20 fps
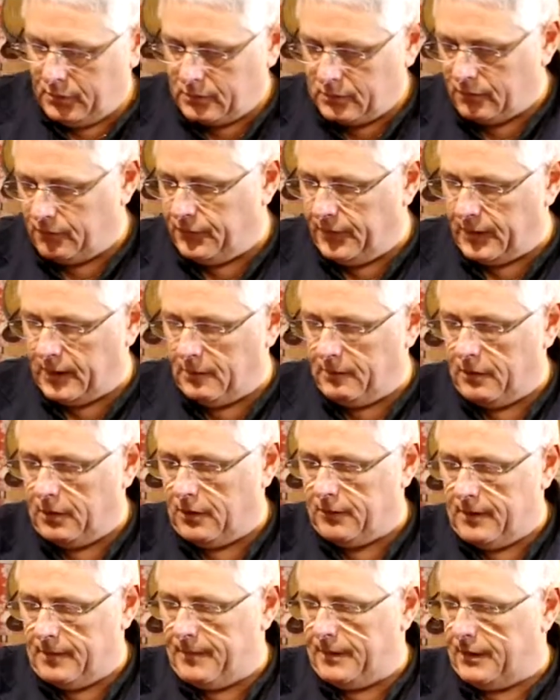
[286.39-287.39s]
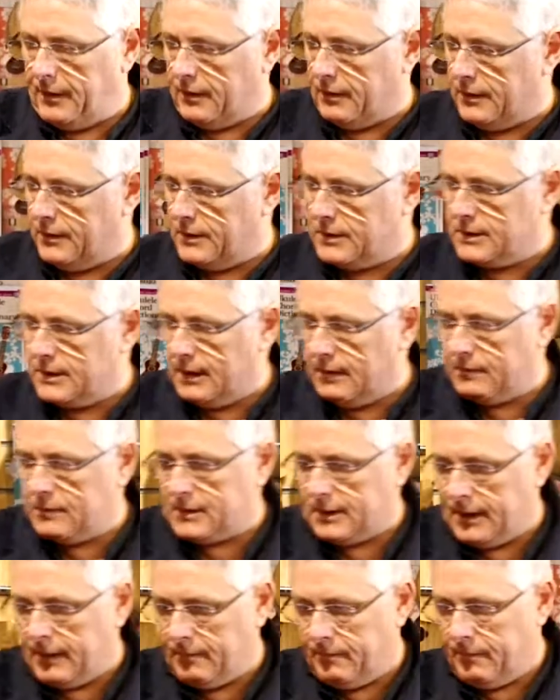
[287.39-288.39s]
some fingerboard remedy on at the same
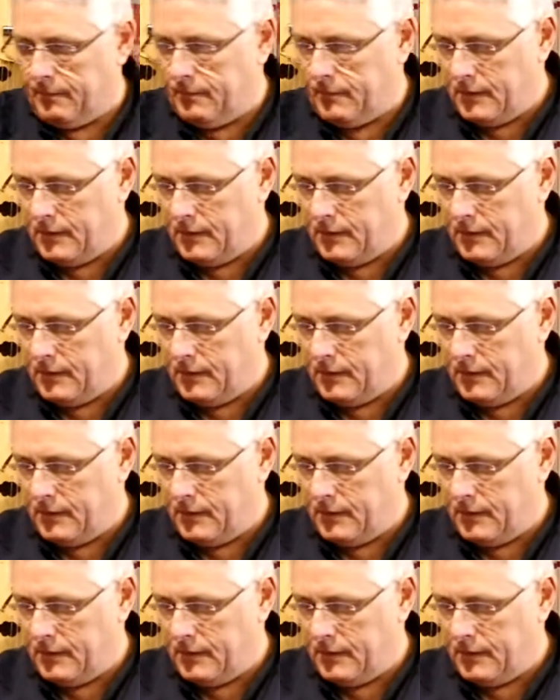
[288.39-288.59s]
time.